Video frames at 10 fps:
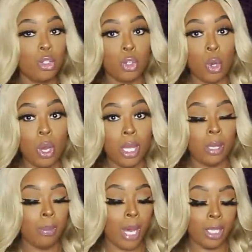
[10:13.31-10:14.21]
Joy
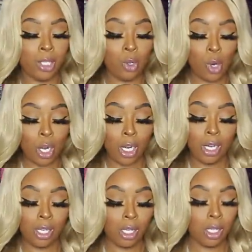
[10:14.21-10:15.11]
by Dior.
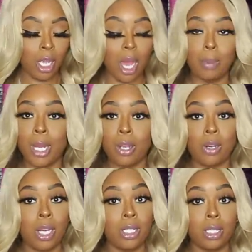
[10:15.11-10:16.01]
Yeah, I'm not
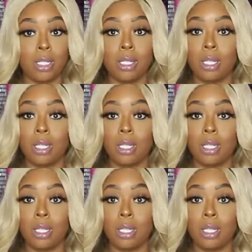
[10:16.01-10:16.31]
crazy.